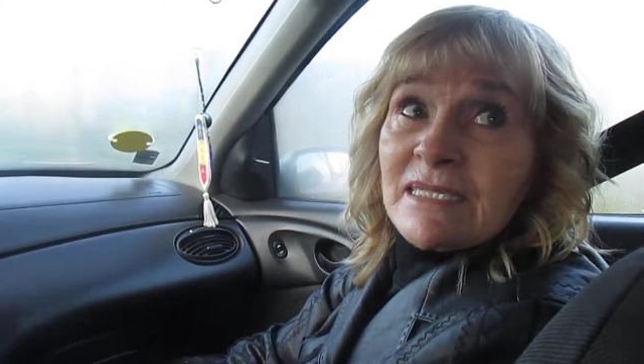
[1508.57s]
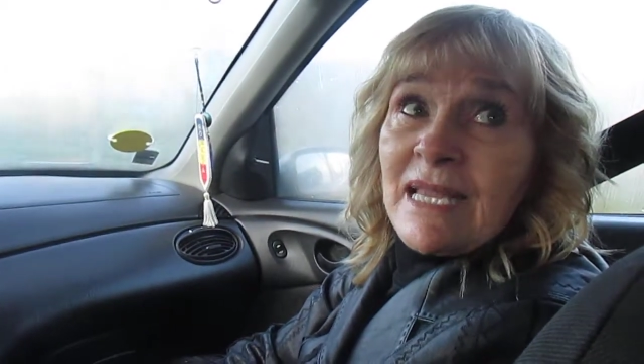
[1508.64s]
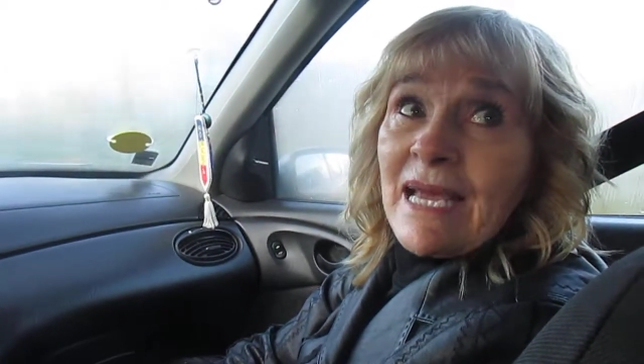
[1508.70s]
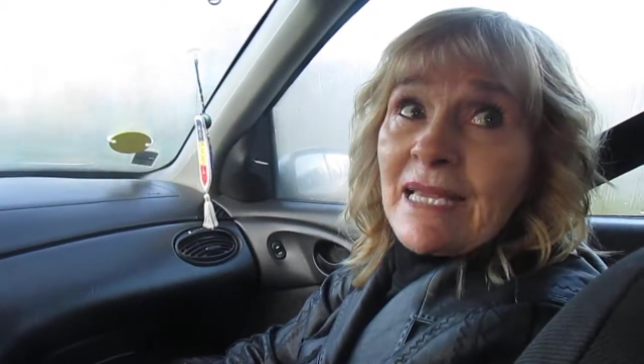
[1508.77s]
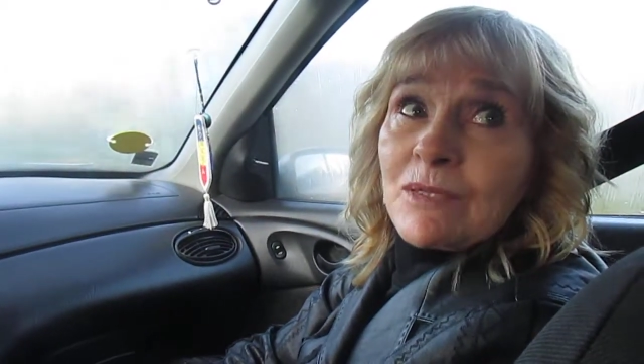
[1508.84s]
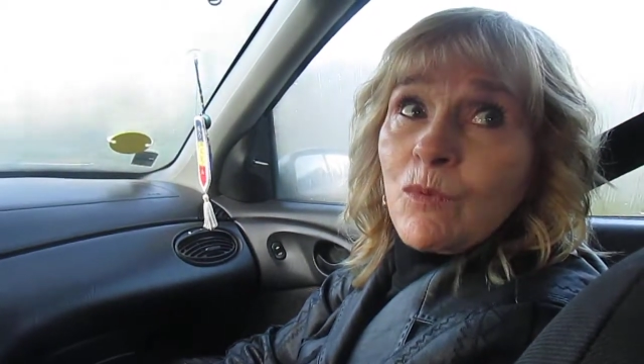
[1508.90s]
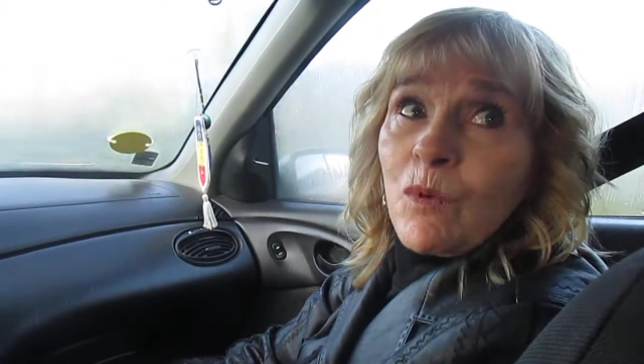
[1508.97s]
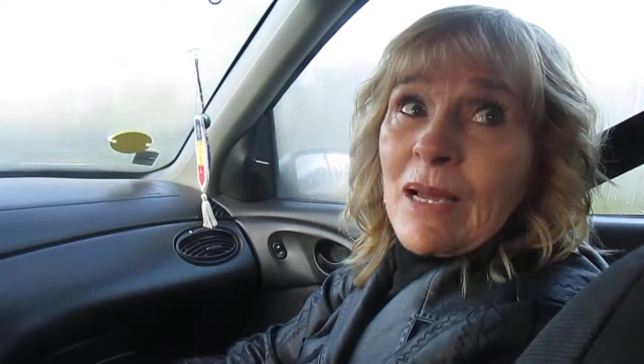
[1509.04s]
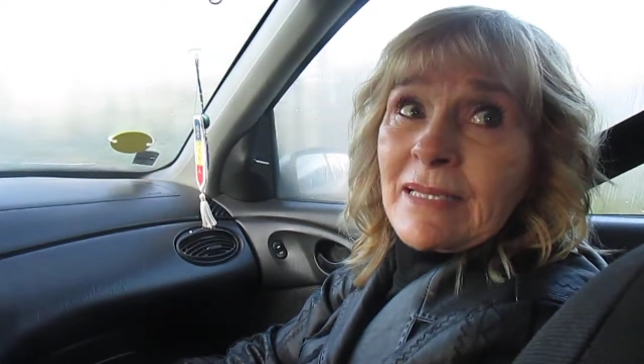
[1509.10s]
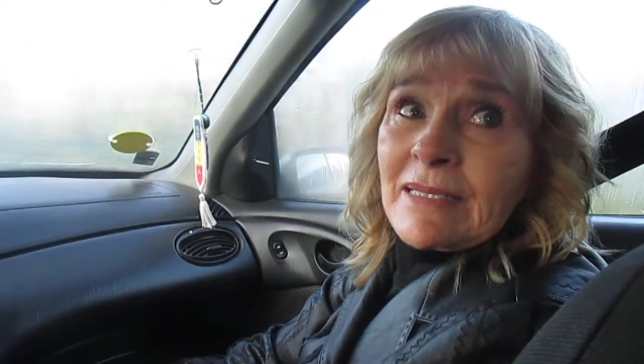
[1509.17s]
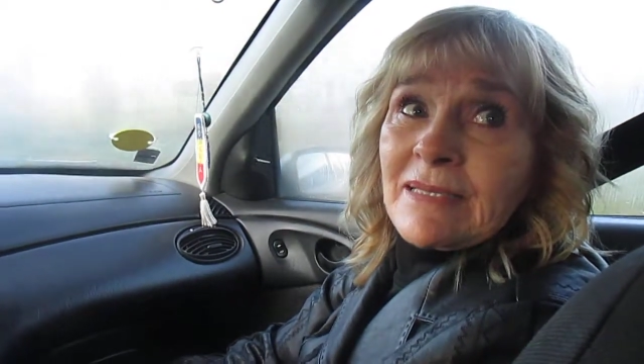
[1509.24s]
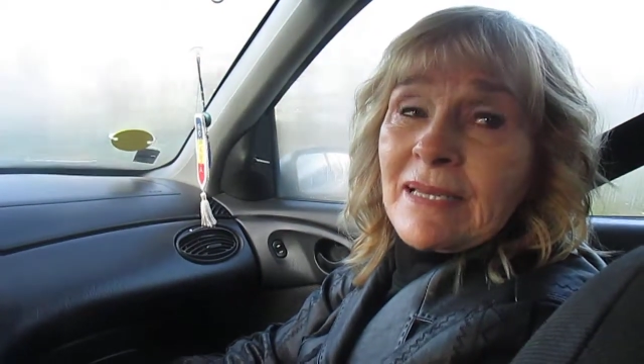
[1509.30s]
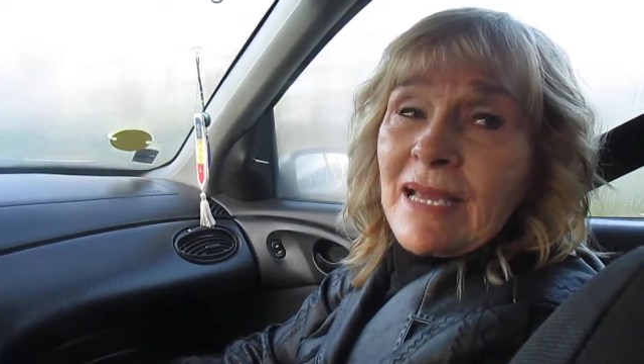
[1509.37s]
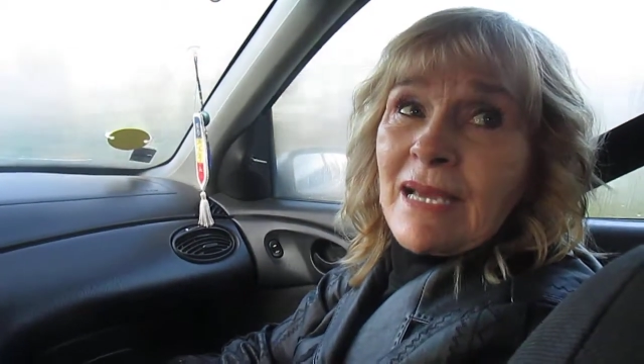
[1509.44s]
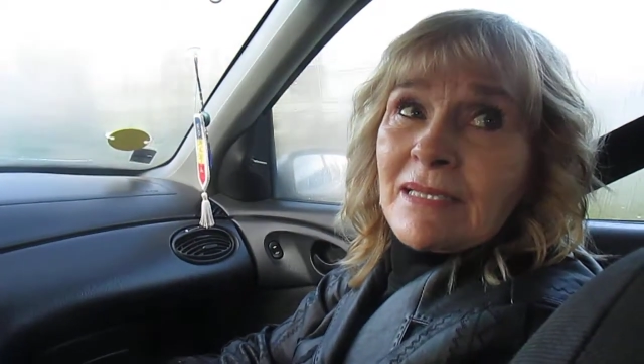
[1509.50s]
not,
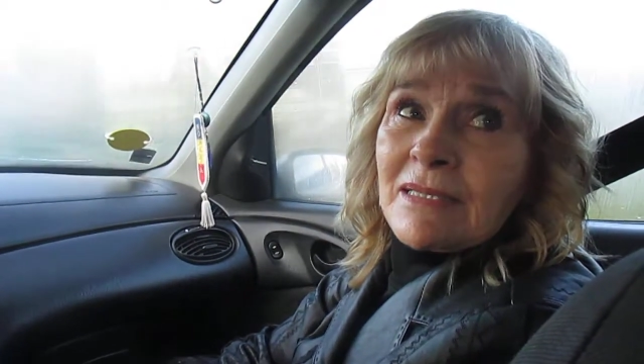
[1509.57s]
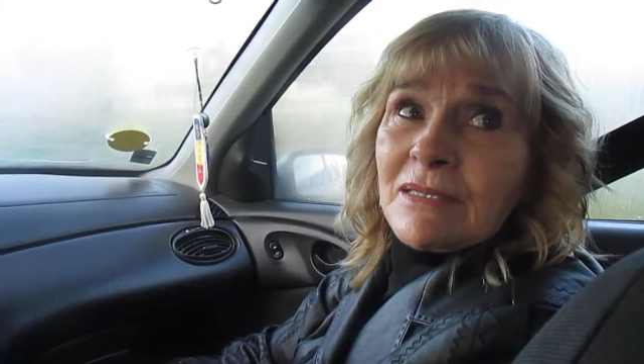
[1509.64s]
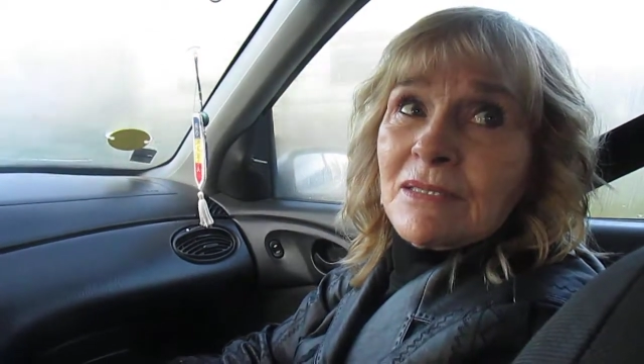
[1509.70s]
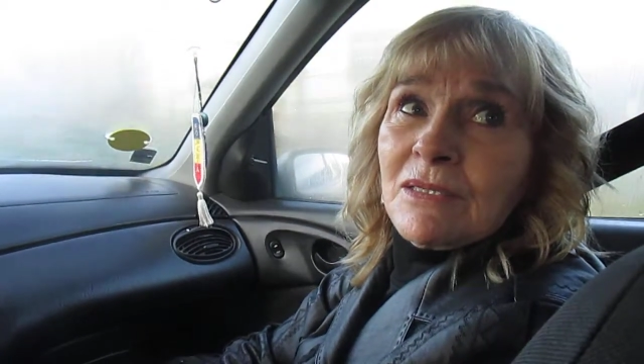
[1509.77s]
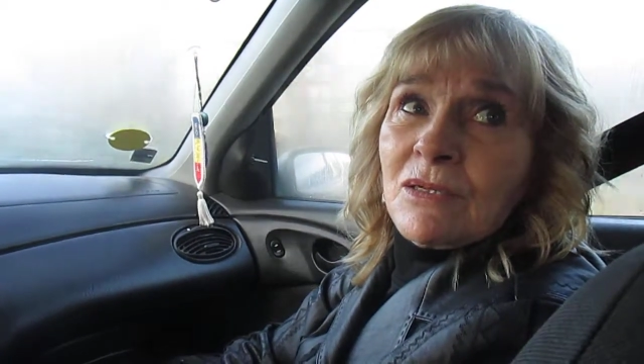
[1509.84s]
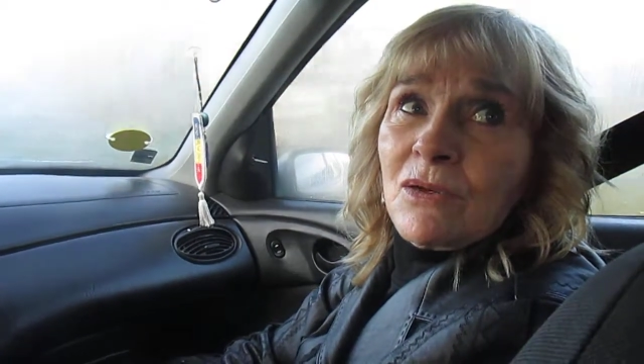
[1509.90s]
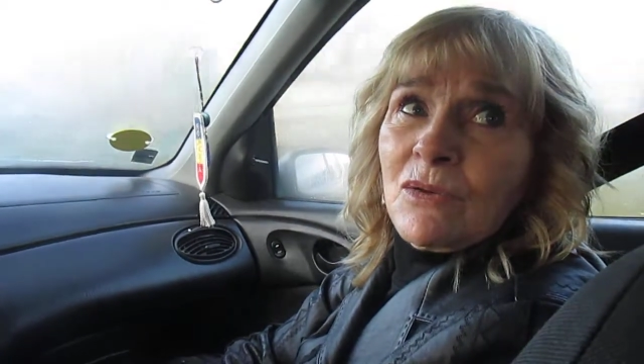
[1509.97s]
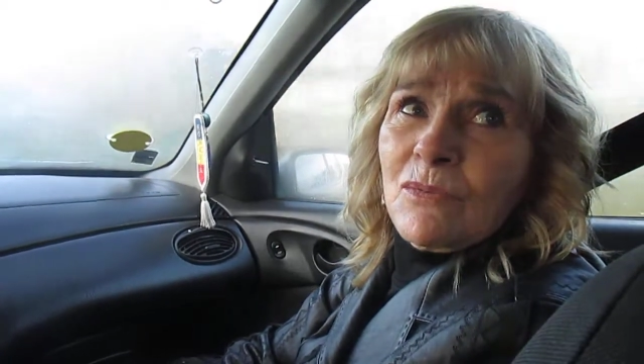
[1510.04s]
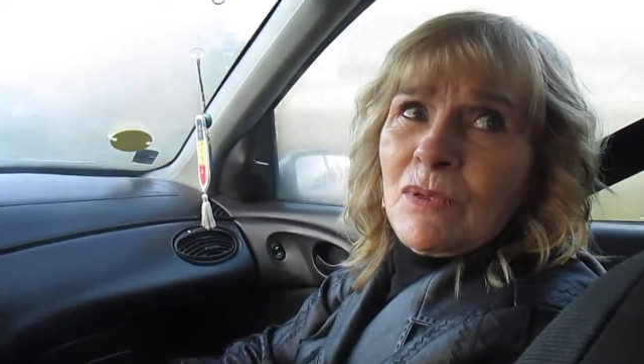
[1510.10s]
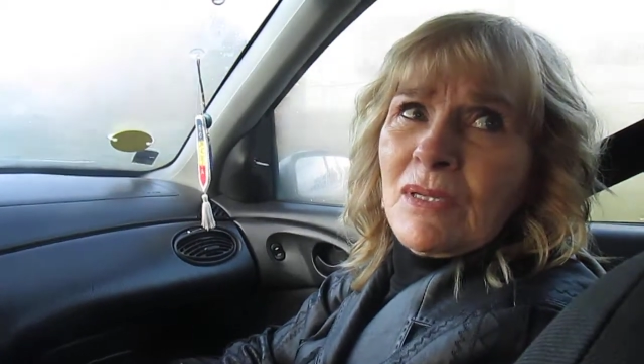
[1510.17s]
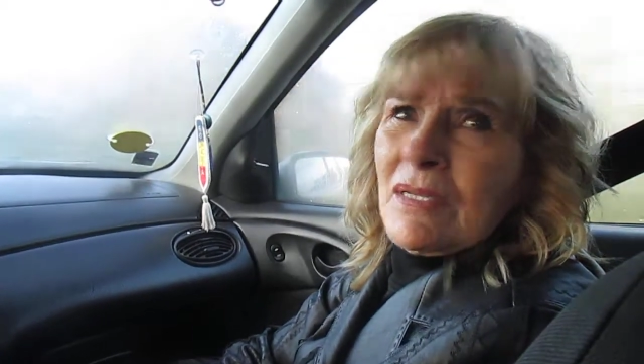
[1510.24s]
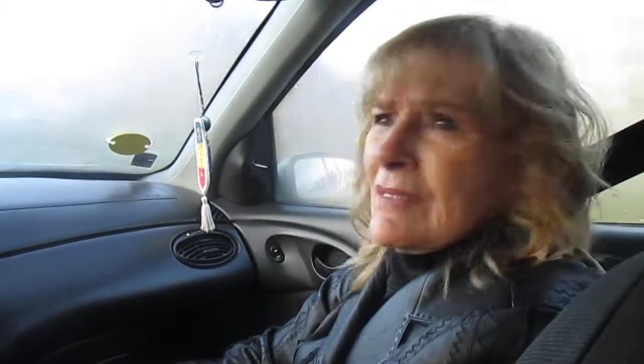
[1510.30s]
want not, you know.